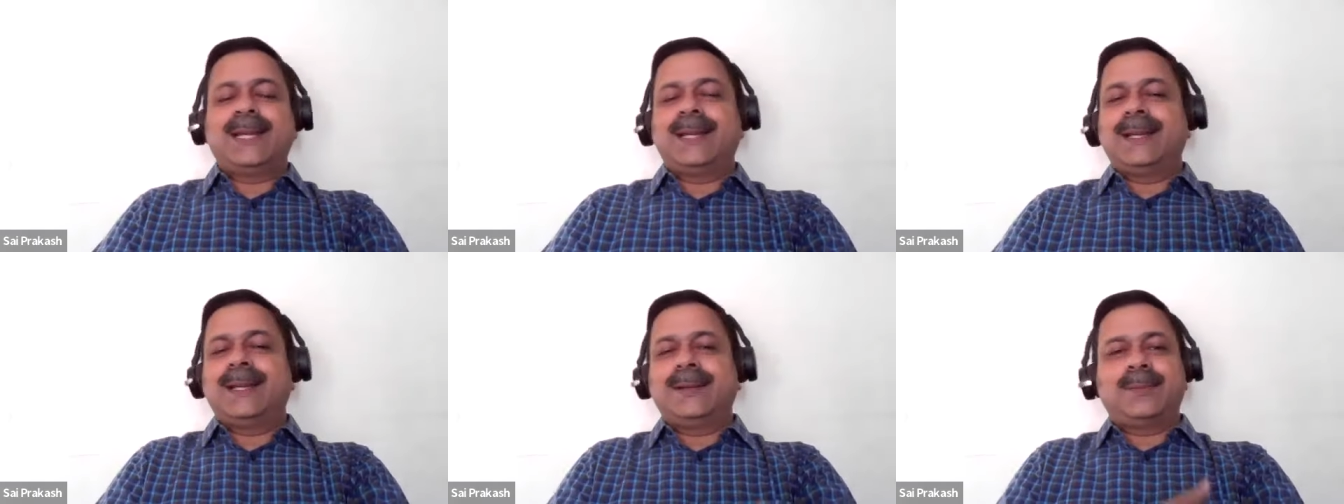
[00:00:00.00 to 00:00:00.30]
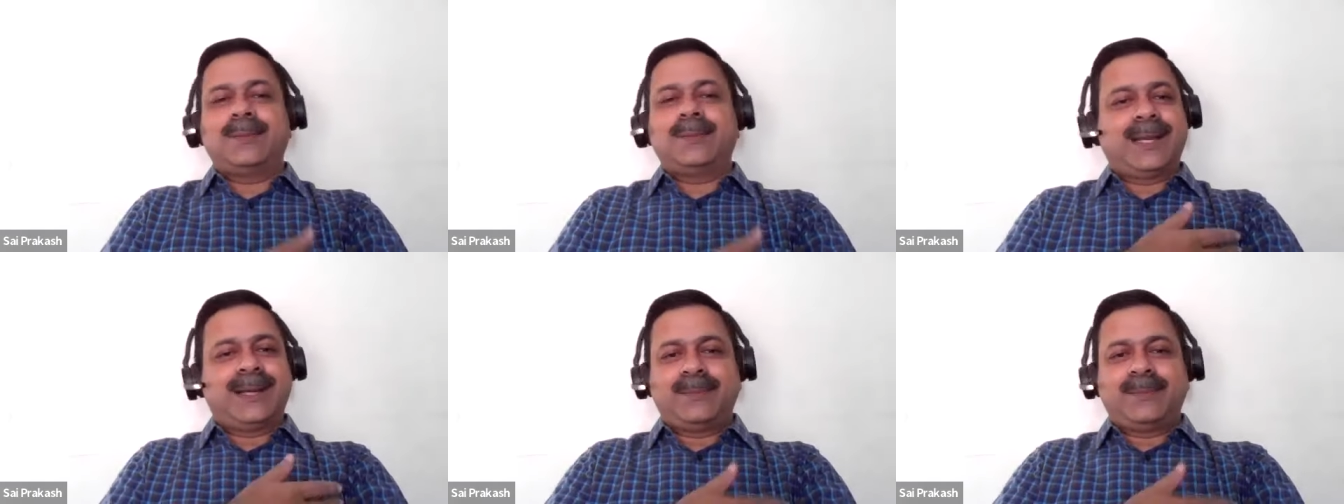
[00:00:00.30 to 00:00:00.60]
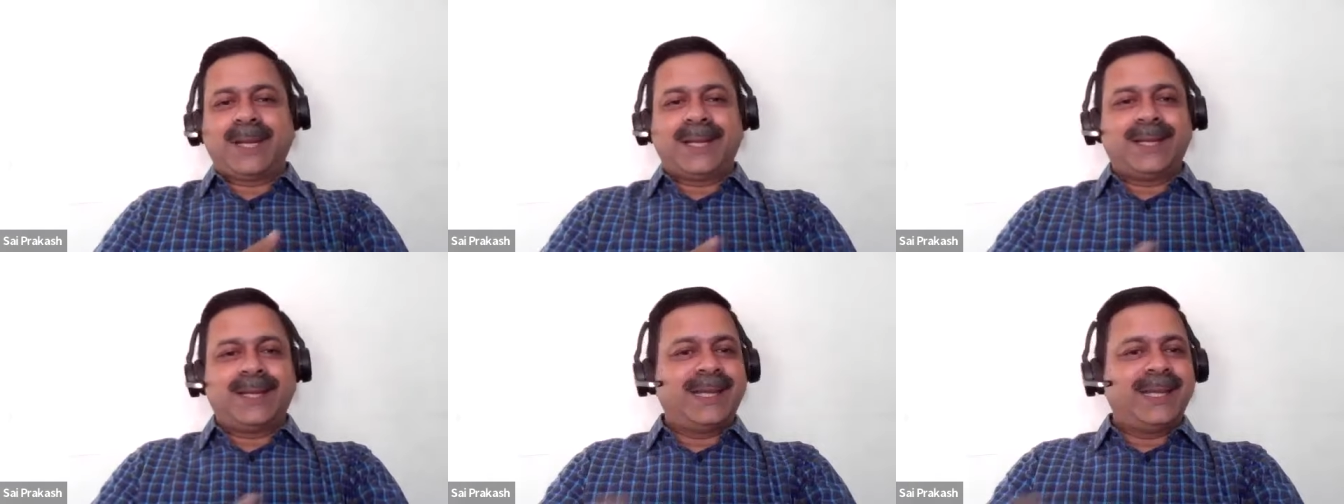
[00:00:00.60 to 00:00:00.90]
and my,
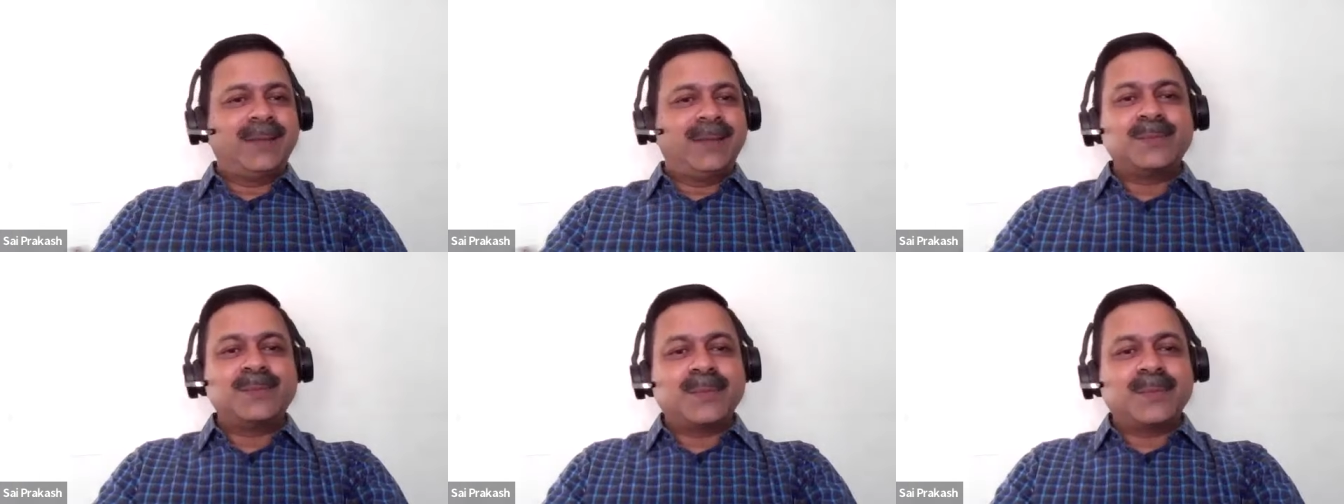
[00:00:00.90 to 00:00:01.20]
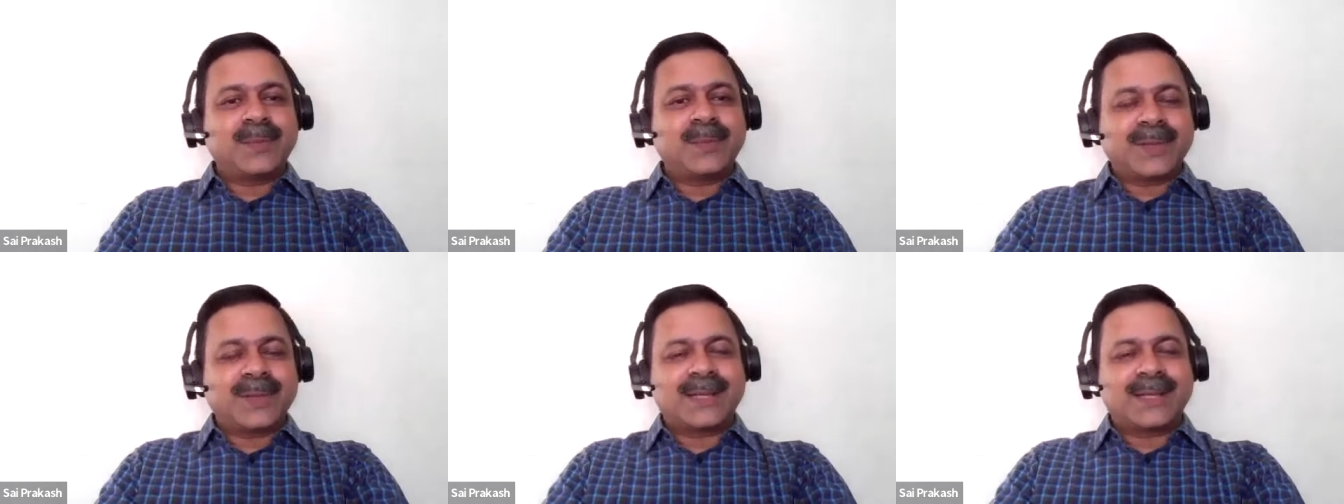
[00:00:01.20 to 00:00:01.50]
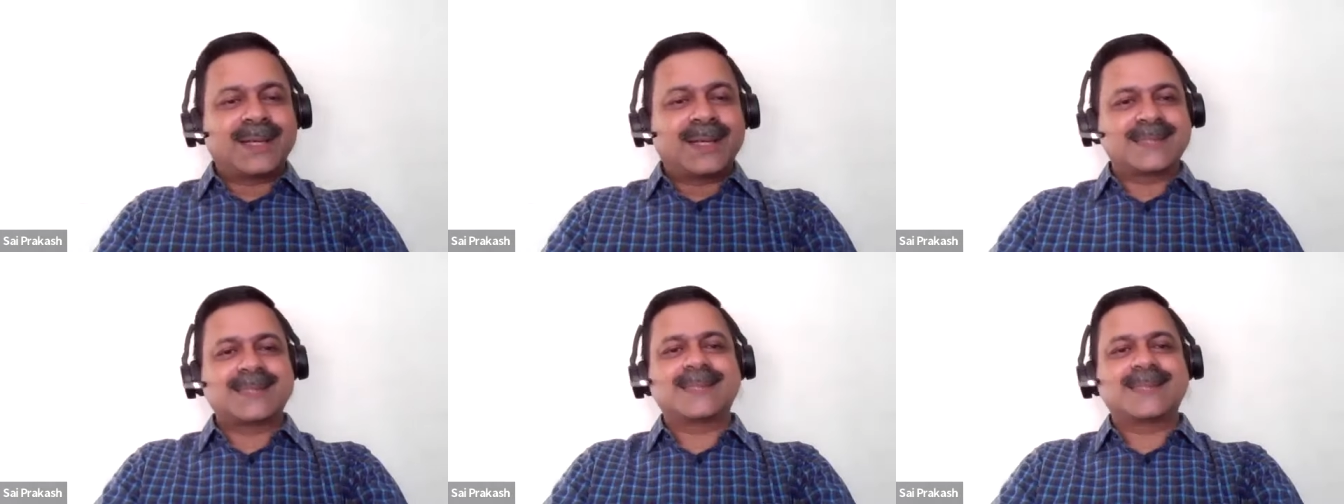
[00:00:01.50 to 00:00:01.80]
my team
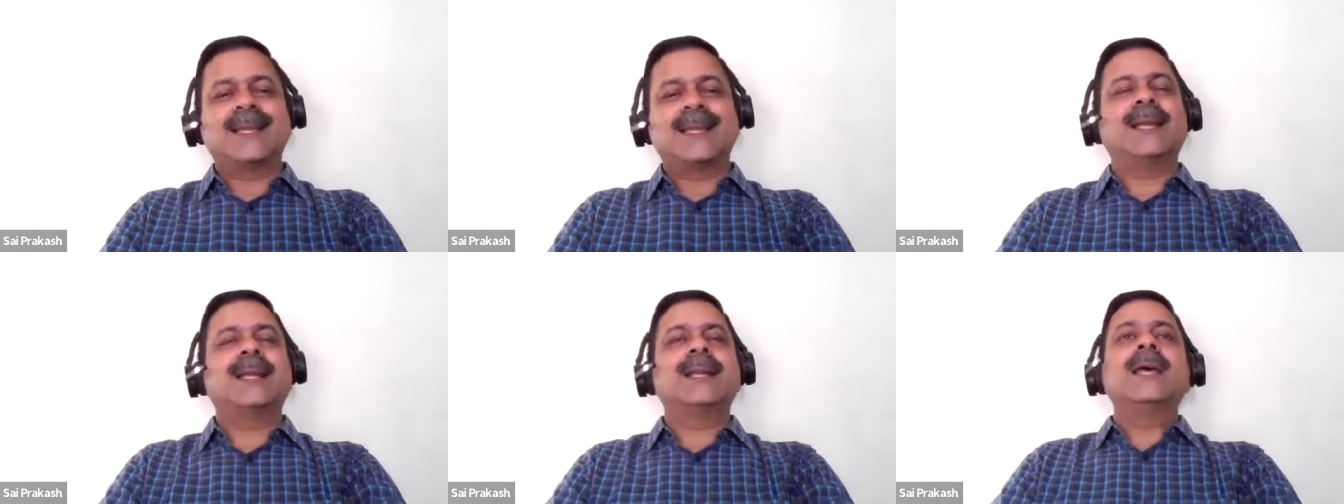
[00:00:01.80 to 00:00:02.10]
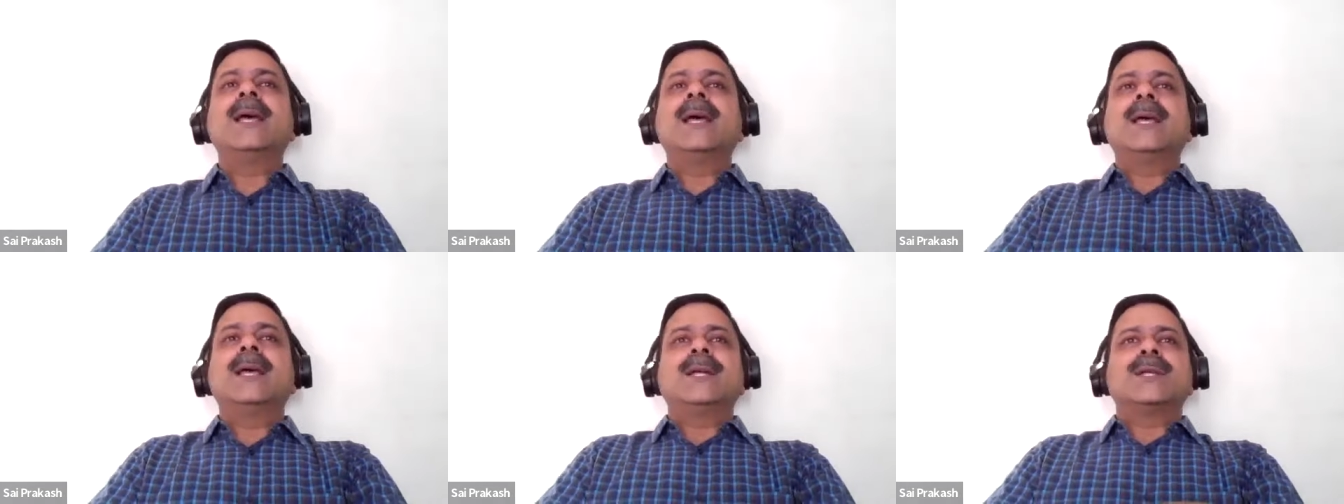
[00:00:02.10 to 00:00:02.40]
uh, does that